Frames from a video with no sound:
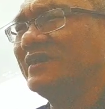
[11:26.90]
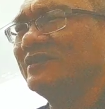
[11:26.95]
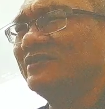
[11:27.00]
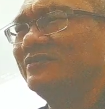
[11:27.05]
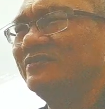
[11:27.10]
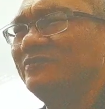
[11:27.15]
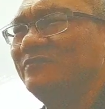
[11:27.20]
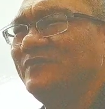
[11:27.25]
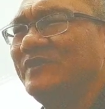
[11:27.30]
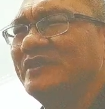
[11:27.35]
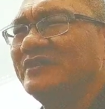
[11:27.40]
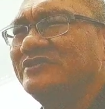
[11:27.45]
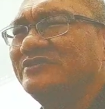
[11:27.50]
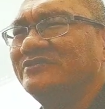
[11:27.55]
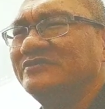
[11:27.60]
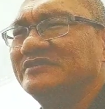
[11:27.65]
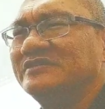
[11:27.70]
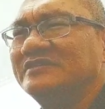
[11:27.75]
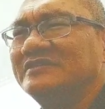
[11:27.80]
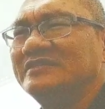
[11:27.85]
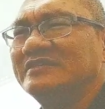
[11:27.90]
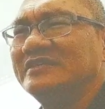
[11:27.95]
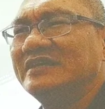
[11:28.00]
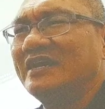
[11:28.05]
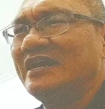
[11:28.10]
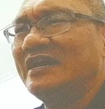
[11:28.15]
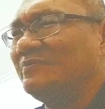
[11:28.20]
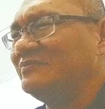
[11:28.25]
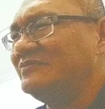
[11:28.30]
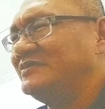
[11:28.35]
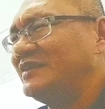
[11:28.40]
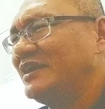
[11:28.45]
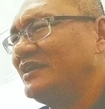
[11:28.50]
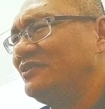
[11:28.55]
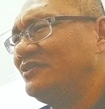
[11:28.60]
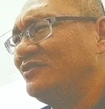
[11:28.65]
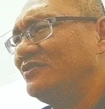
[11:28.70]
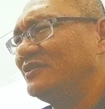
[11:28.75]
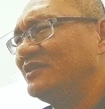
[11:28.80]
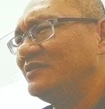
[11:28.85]
good way to stir up
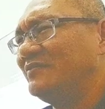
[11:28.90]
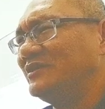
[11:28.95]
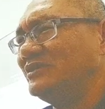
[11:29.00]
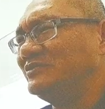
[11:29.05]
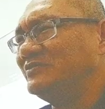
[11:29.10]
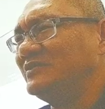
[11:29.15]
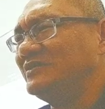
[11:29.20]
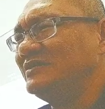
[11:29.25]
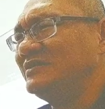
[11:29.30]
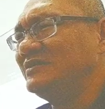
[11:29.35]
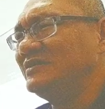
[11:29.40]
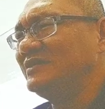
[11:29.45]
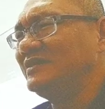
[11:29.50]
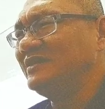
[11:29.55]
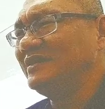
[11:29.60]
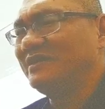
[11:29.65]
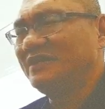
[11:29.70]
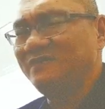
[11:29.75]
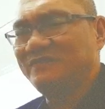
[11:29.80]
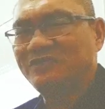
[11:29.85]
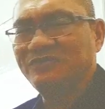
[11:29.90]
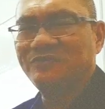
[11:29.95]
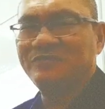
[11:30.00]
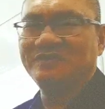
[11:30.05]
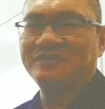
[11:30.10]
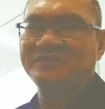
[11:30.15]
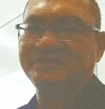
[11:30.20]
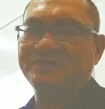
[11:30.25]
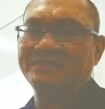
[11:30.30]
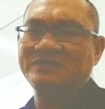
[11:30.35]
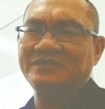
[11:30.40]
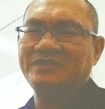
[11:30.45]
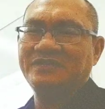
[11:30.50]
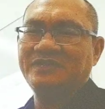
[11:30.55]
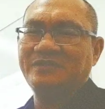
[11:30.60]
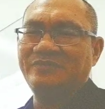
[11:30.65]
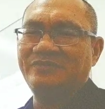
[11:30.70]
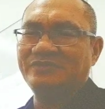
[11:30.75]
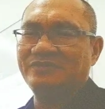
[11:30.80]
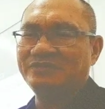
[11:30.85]
dialogue between individuals,
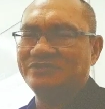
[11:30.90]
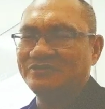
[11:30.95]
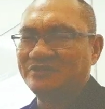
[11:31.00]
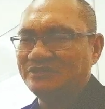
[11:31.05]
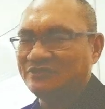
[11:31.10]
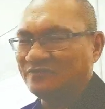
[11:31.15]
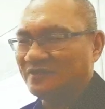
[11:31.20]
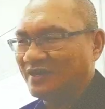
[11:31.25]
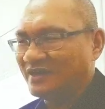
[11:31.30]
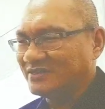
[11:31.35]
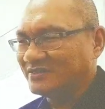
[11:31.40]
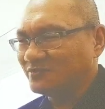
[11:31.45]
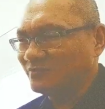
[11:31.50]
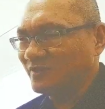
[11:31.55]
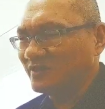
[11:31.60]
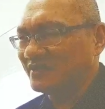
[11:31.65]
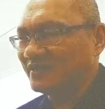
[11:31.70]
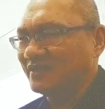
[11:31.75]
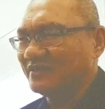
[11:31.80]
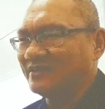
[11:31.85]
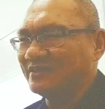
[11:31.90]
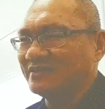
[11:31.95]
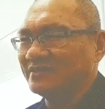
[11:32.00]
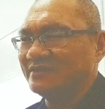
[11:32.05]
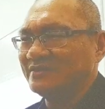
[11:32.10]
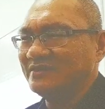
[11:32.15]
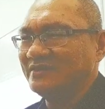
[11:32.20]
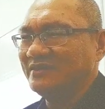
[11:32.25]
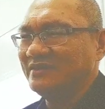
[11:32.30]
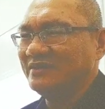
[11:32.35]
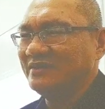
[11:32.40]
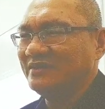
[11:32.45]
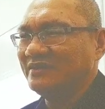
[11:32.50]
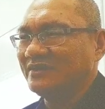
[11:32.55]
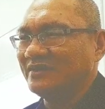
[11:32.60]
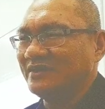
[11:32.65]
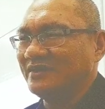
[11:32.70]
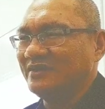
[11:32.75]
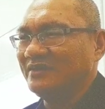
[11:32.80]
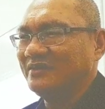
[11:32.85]
because you need to ask one another.
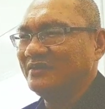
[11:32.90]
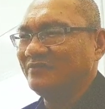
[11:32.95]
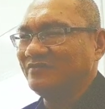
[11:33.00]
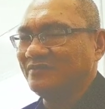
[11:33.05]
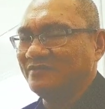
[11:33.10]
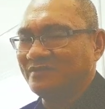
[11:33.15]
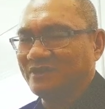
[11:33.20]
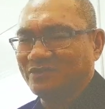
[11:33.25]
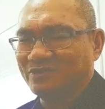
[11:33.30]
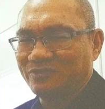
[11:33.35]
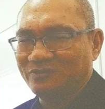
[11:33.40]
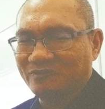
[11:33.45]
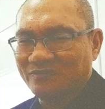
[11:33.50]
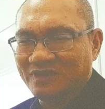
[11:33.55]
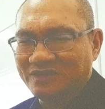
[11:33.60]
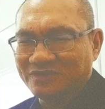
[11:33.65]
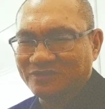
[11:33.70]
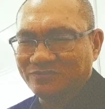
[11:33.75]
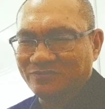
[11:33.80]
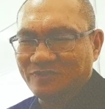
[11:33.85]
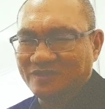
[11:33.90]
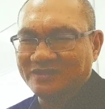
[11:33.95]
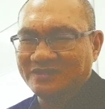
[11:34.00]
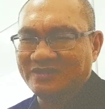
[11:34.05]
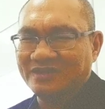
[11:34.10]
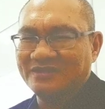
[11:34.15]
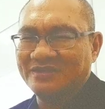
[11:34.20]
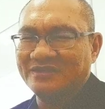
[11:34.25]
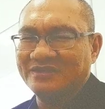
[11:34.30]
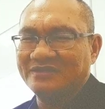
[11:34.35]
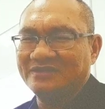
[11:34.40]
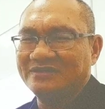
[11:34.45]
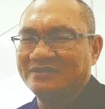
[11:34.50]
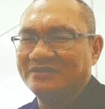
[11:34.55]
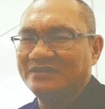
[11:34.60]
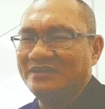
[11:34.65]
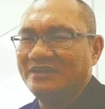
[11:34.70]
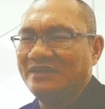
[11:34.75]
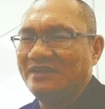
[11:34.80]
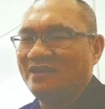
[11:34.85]
Okay, not to ask one another
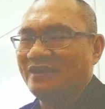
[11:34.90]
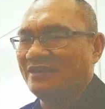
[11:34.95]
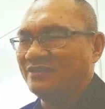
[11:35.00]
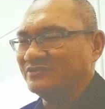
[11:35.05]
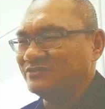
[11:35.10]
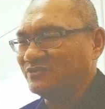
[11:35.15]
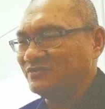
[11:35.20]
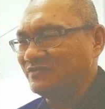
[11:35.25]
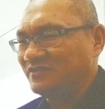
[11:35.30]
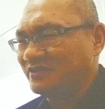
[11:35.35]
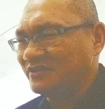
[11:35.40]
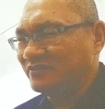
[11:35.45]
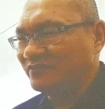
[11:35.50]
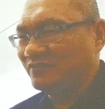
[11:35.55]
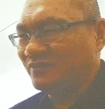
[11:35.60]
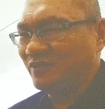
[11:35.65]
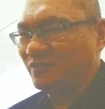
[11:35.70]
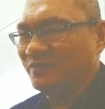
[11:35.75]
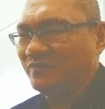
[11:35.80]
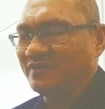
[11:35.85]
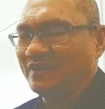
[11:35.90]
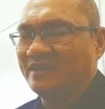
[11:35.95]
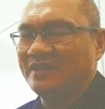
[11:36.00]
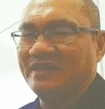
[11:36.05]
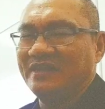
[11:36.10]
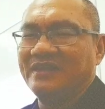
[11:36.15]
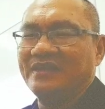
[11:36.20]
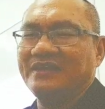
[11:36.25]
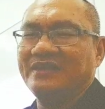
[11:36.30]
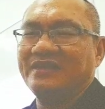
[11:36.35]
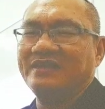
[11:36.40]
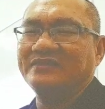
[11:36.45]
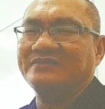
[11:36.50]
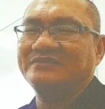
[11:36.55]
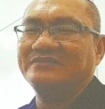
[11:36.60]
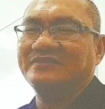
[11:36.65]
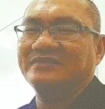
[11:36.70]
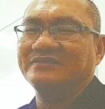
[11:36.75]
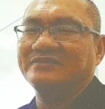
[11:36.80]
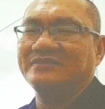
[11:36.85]
how to fill the form here and there. Is
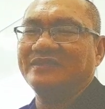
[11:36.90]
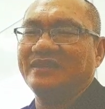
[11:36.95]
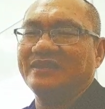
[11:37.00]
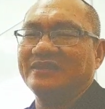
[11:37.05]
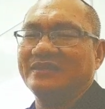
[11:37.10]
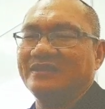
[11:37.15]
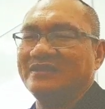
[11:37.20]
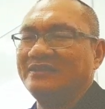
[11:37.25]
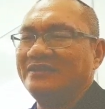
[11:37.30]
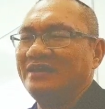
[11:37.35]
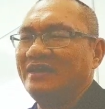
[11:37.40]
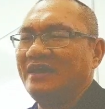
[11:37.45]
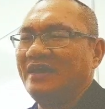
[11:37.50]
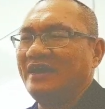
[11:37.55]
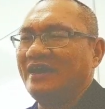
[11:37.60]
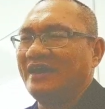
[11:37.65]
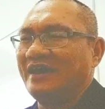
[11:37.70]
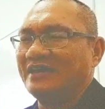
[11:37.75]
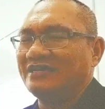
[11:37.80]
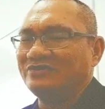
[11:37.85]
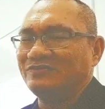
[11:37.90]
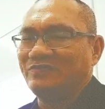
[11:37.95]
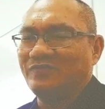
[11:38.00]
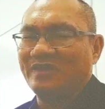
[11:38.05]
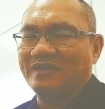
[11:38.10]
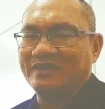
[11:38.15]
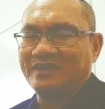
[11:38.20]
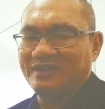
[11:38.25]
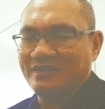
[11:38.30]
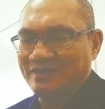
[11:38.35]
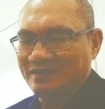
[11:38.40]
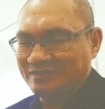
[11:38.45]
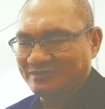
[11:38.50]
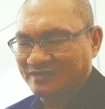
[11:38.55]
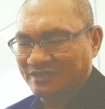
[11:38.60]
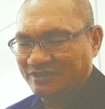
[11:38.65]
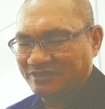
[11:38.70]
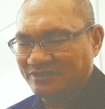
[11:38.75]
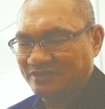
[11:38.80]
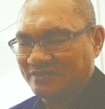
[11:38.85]
just like an ice-breaking
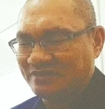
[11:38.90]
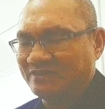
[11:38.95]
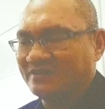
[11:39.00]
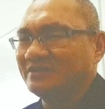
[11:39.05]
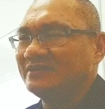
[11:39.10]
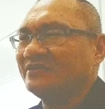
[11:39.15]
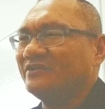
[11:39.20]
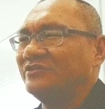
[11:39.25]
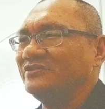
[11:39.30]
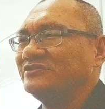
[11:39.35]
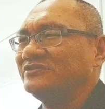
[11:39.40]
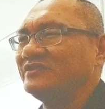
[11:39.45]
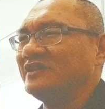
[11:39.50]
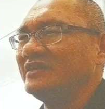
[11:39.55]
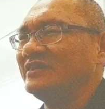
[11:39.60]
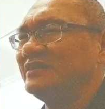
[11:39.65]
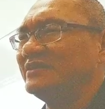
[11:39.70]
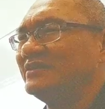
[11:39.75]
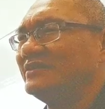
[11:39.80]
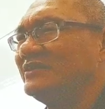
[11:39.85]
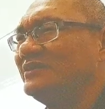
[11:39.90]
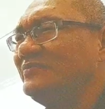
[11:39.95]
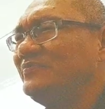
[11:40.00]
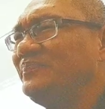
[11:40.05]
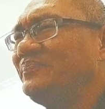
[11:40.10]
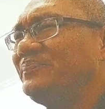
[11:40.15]
session altogether. Yeah,